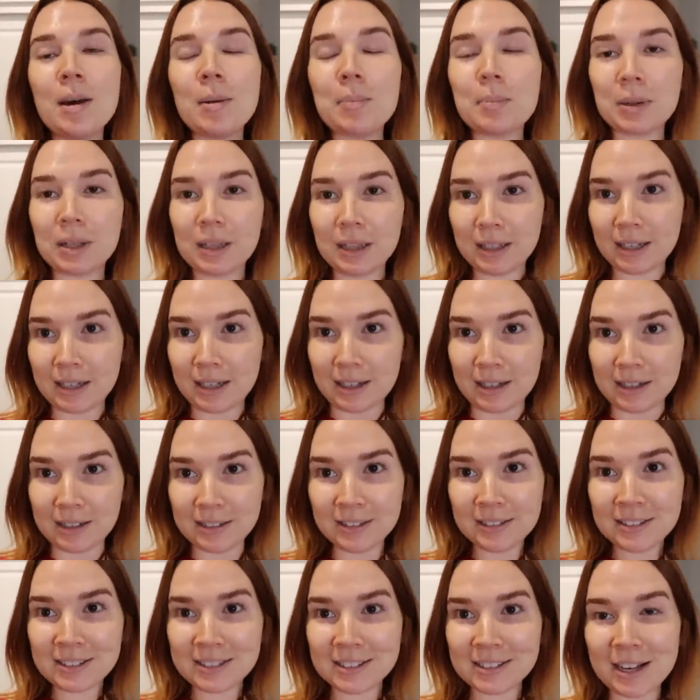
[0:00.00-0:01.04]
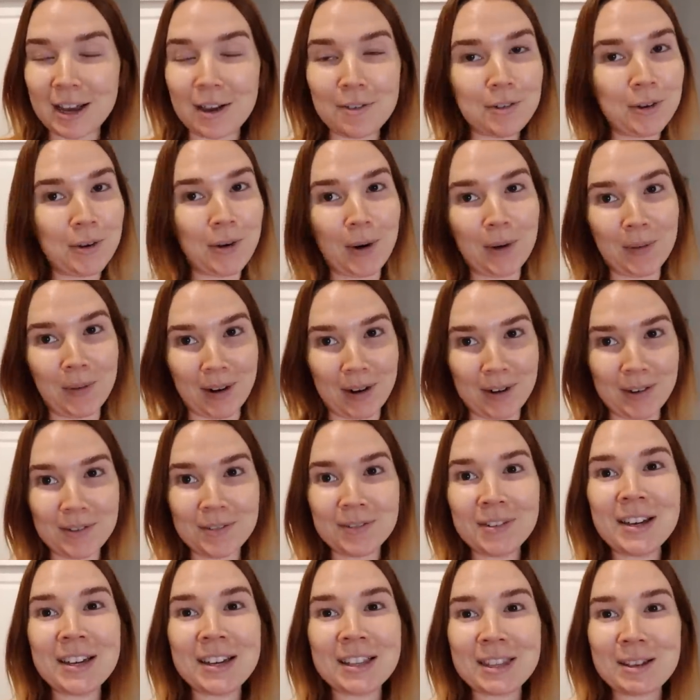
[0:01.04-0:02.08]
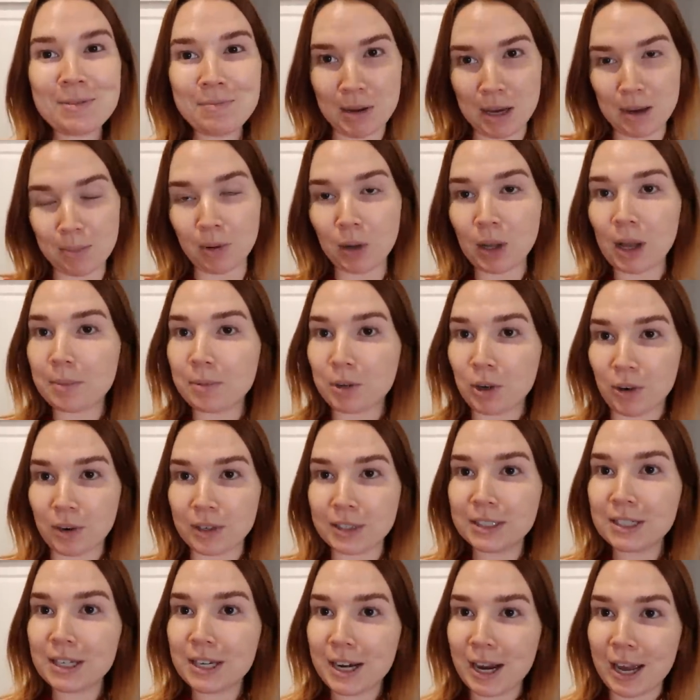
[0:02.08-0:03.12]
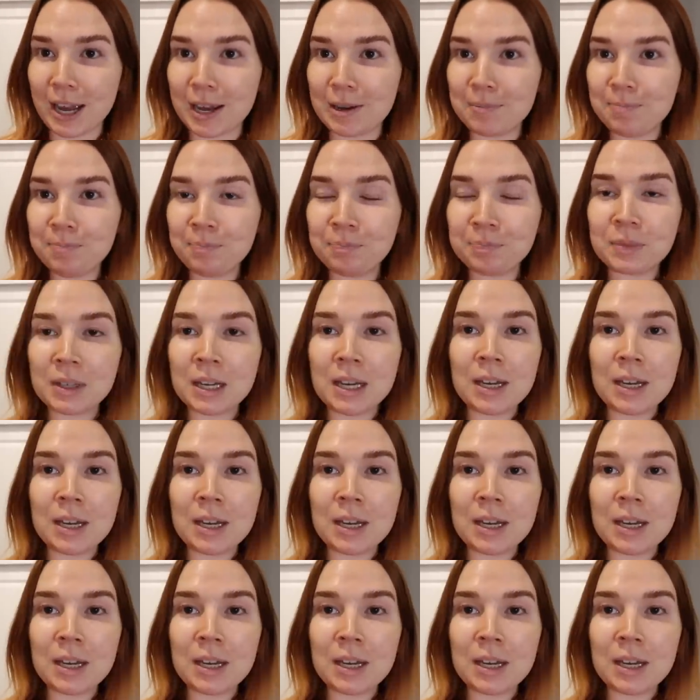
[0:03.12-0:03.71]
please, if you are one of the people I'm going to name,